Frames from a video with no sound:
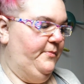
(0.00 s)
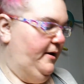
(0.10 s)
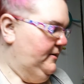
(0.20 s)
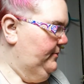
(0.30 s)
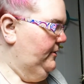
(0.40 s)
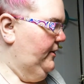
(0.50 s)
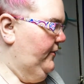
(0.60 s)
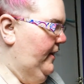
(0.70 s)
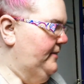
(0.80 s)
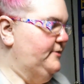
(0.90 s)
box below
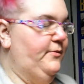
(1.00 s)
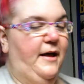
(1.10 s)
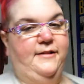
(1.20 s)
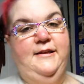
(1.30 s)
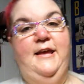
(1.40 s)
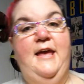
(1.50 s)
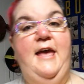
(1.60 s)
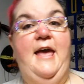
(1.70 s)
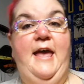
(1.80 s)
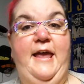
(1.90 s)
as well.
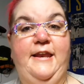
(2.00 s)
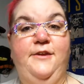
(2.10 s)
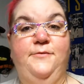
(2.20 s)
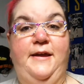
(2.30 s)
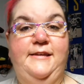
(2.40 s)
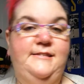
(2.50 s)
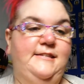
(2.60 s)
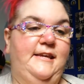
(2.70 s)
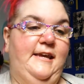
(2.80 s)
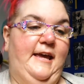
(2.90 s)
Anyways,
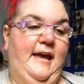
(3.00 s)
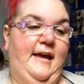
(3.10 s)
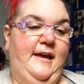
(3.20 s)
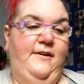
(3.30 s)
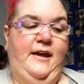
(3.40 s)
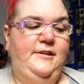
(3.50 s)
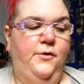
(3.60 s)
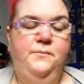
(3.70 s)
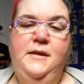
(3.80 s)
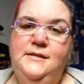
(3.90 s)
uh, I
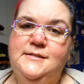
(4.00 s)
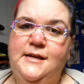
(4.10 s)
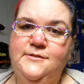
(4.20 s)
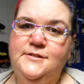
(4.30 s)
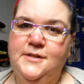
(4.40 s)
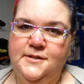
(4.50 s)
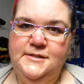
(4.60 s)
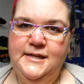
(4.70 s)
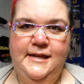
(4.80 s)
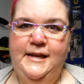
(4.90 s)
don't mean to sound
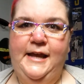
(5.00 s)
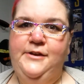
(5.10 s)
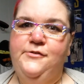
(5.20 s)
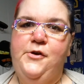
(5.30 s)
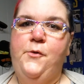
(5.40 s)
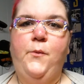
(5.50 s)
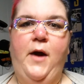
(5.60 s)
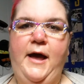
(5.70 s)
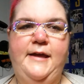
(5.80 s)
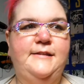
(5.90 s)
salty, and I don't know
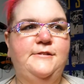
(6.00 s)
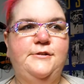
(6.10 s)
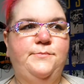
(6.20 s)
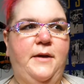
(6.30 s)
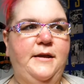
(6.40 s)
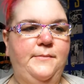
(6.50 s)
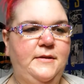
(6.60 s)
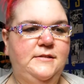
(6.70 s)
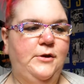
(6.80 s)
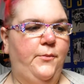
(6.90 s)
why it's just bugging
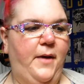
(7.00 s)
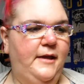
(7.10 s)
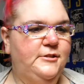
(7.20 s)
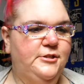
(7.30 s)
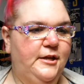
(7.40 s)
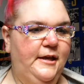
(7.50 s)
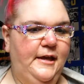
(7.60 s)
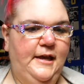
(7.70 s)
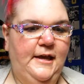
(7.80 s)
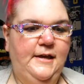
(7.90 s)
me so much,
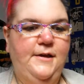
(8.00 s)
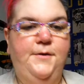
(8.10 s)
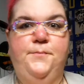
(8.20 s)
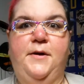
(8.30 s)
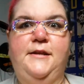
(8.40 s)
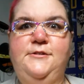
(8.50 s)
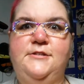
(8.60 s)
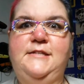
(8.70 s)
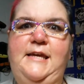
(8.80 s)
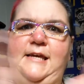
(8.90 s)
uh, but it
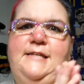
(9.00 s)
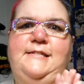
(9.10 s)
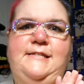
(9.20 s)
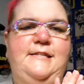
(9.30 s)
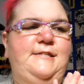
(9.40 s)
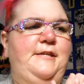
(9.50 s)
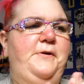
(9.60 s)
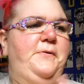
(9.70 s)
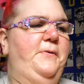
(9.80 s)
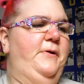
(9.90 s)
just is.
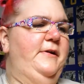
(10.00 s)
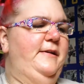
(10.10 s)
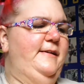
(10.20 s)
So